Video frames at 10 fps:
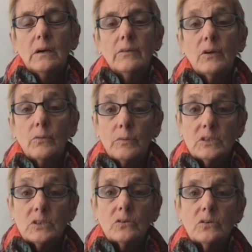uh, their
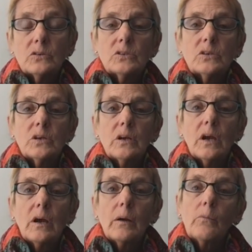research,
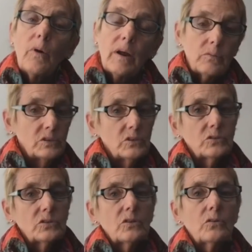uh, what
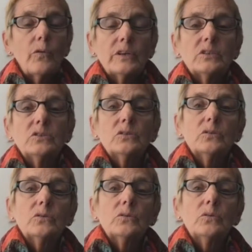research they're going to
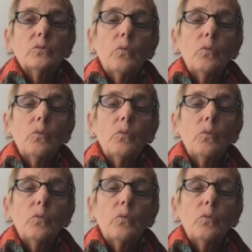do,